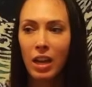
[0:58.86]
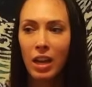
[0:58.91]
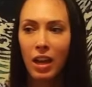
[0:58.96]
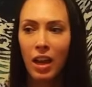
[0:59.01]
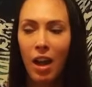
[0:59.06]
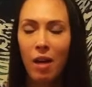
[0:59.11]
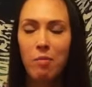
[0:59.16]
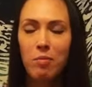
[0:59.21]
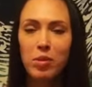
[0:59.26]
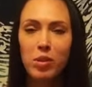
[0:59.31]

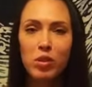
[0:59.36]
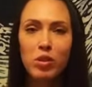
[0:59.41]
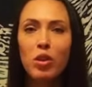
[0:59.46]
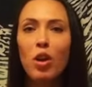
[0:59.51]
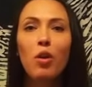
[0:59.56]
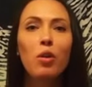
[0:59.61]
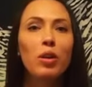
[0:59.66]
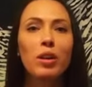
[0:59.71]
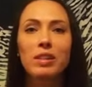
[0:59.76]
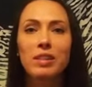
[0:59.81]
I'm
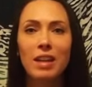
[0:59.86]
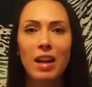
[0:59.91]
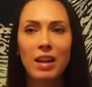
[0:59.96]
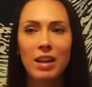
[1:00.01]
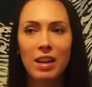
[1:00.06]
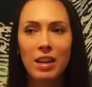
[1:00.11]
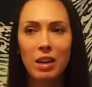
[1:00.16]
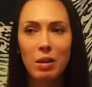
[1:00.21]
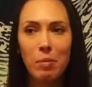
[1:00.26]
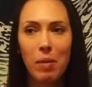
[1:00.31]
so
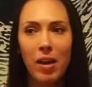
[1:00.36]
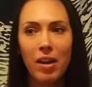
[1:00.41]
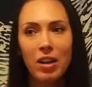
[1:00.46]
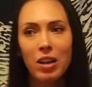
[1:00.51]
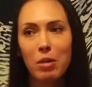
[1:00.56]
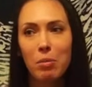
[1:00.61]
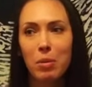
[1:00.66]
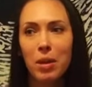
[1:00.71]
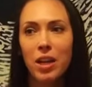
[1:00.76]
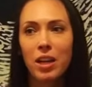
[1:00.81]
excited about
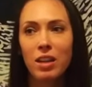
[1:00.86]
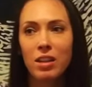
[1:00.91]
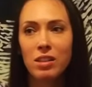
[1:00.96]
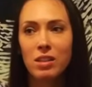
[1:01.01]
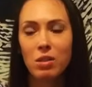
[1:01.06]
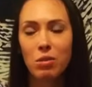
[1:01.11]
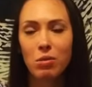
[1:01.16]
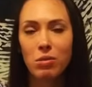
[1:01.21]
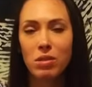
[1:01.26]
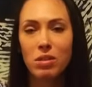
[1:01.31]
it because
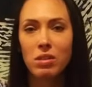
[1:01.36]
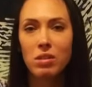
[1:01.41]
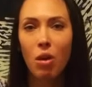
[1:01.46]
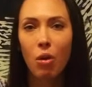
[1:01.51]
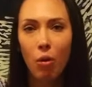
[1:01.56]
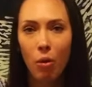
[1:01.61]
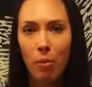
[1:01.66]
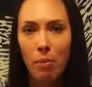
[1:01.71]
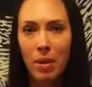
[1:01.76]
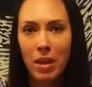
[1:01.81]
it was
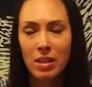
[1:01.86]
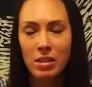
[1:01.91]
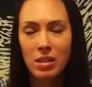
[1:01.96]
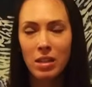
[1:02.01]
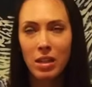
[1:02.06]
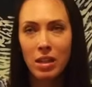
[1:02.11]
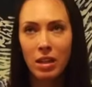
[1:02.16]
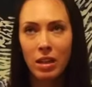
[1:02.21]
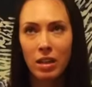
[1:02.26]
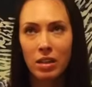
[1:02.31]
so
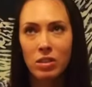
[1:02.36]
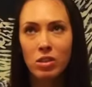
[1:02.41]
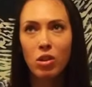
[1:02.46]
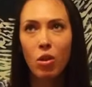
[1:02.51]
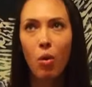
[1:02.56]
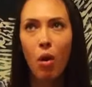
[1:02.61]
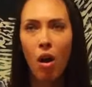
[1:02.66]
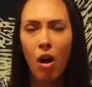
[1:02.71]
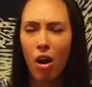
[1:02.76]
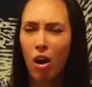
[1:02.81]
amazing,
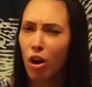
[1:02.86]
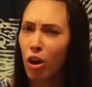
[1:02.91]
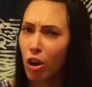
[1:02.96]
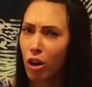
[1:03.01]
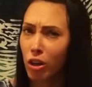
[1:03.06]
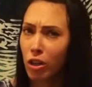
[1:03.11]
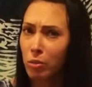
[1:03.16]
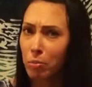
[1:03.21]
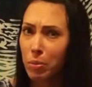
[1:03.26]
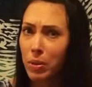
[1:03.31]
so
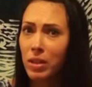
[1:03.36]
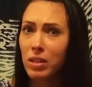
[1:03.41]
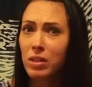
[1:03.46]
hard, but